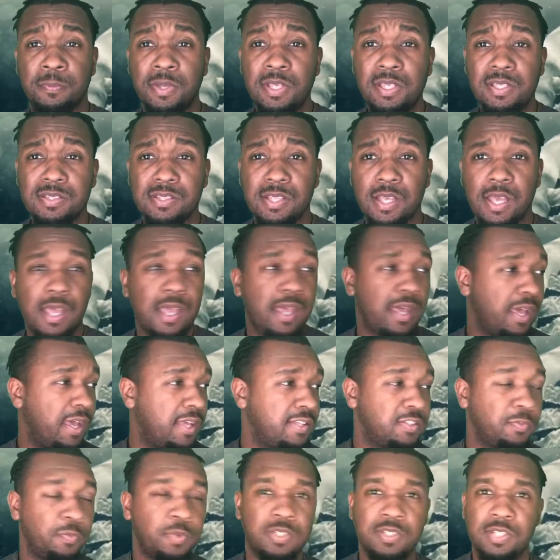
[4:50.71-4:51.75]
beast
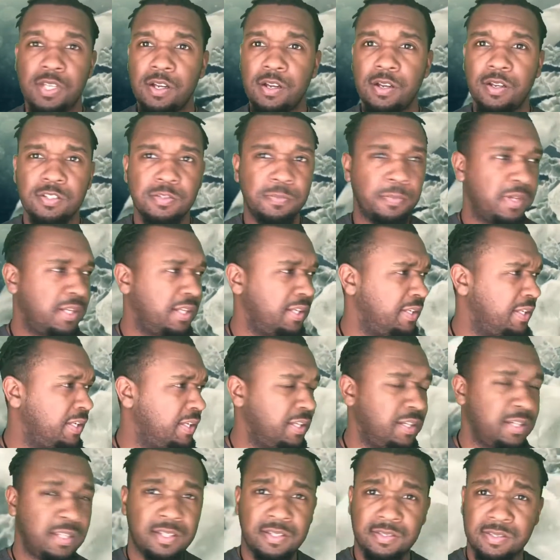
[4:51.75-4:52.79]
as it returns, but it
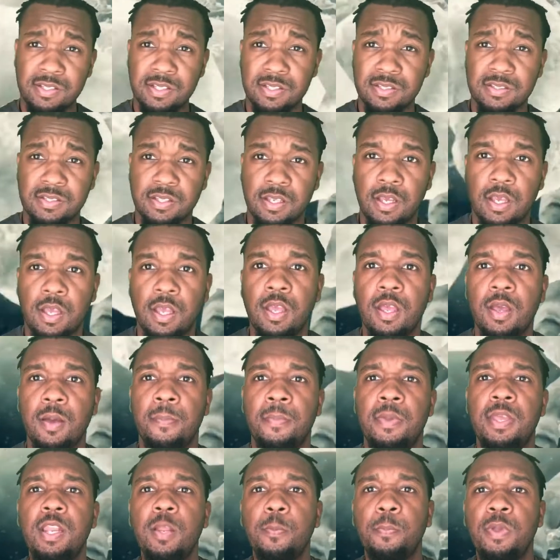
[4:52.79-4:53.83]
didn't exist.
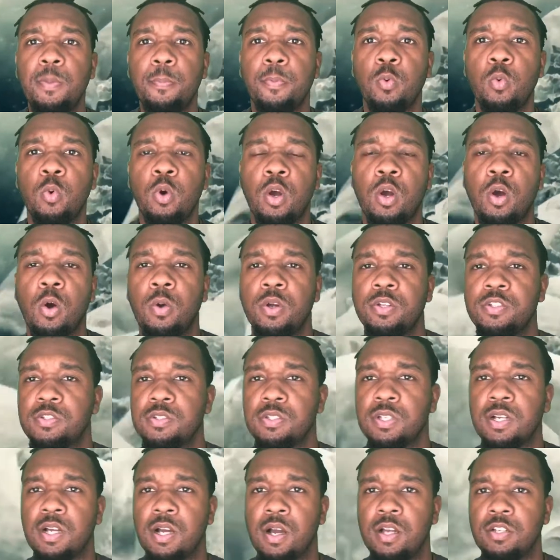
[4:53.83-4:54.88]
Many people will go into
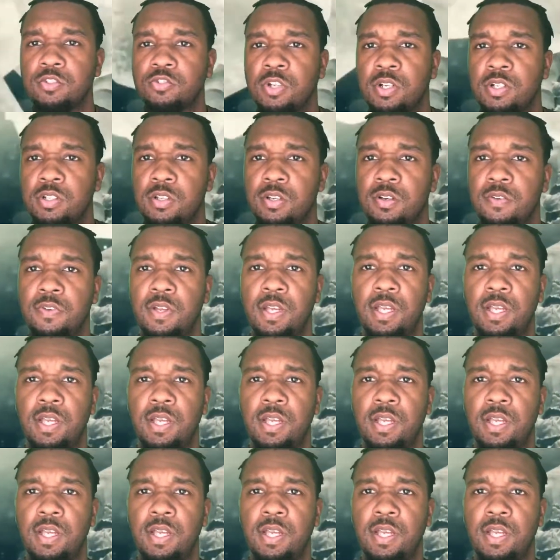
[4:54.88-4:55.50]
the construct of